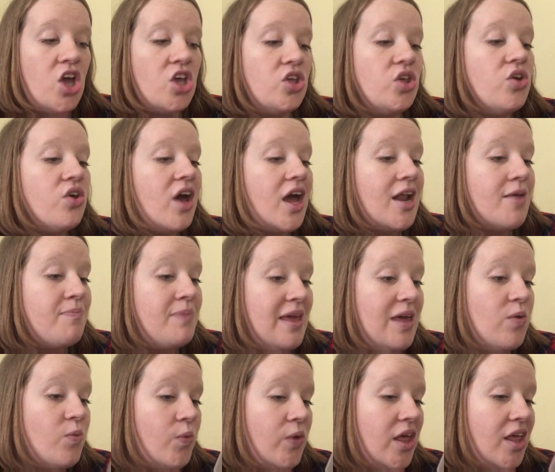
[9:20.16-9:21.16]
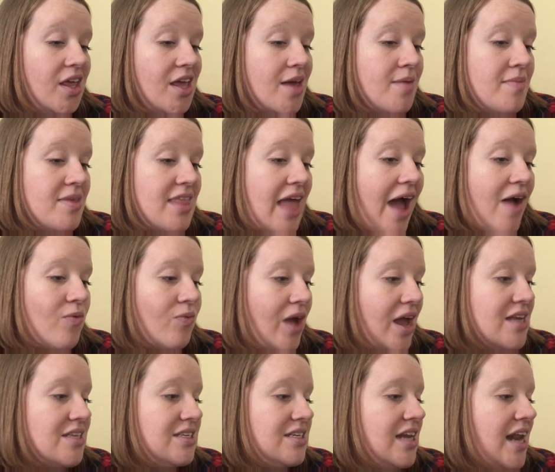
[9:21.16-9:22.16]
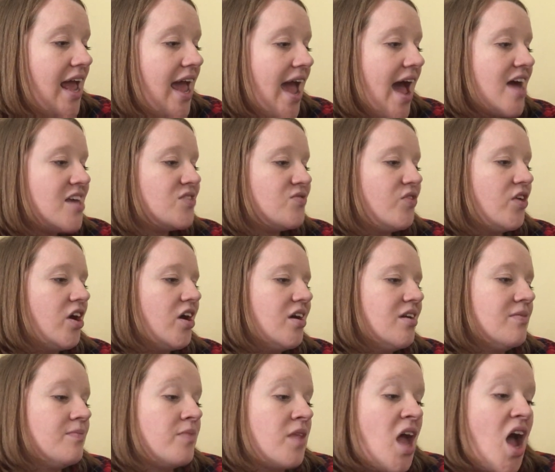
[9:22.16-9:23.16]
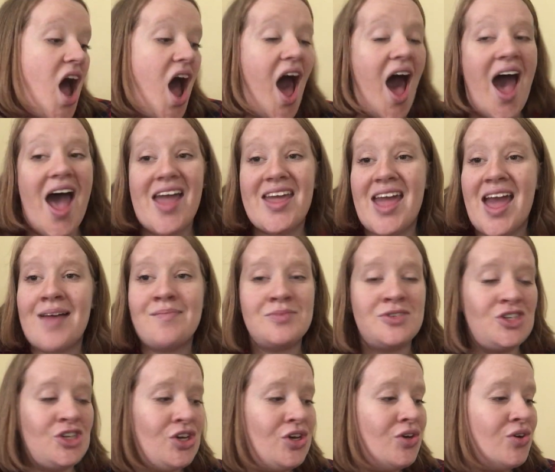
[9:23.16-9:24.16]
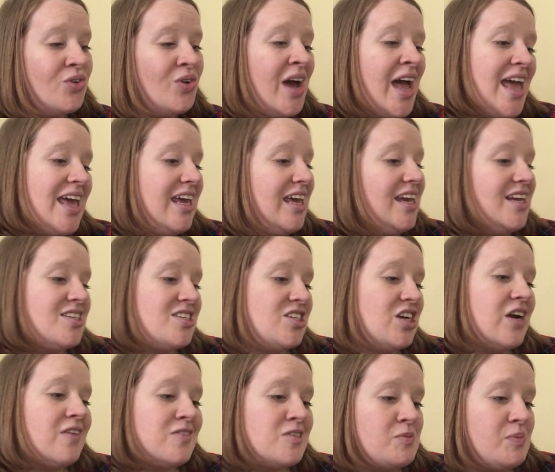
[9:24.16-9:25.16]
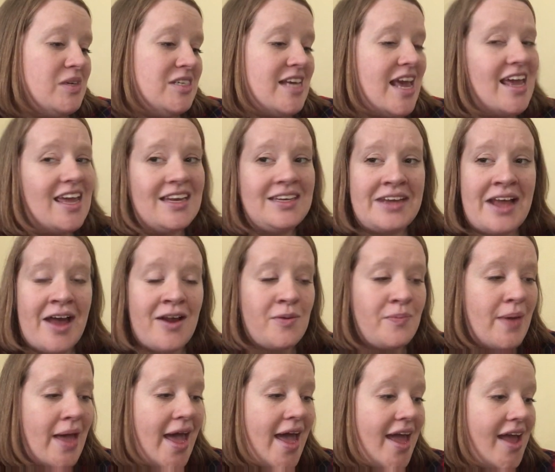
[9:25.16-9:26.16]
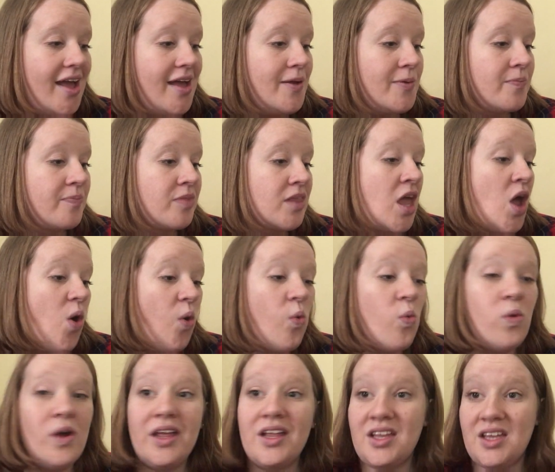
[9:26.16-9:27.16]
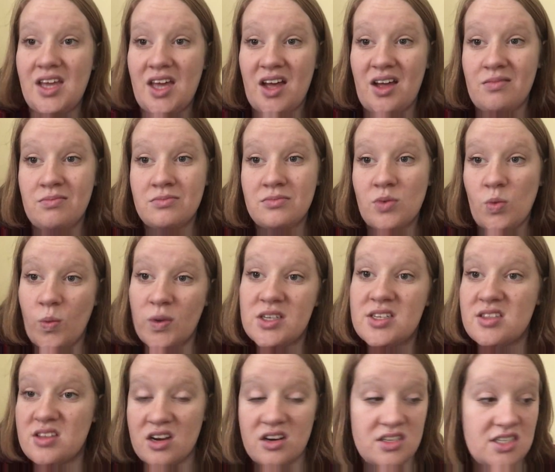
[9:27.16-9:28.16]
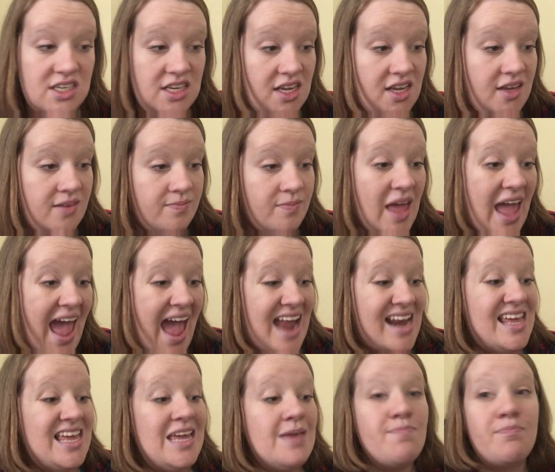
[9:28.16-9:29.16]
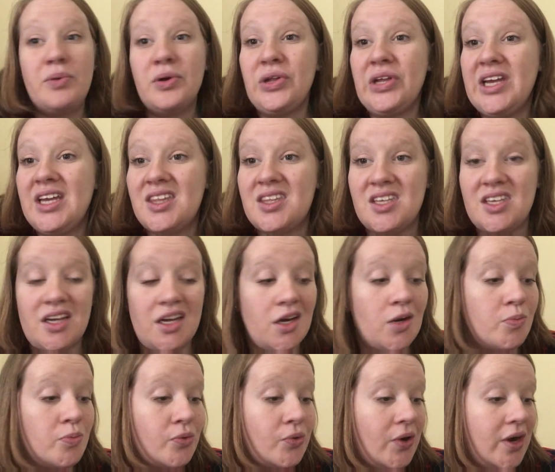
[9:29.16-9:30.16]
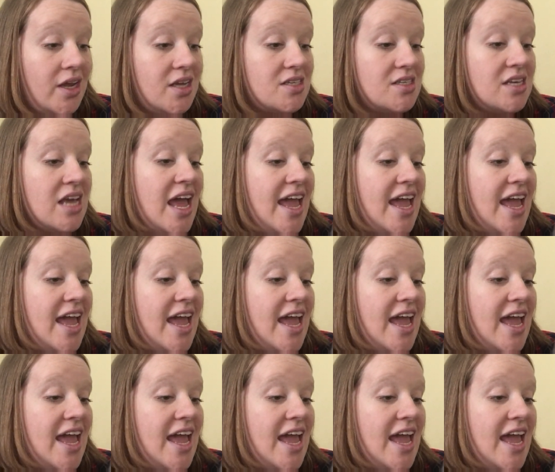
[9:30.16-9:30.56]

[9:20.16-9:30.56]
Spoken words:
You gonna beat William in that race today? Asked Vern. I am too. He deserves to be taken down a peg. William was 13, and he bullied the younger boys.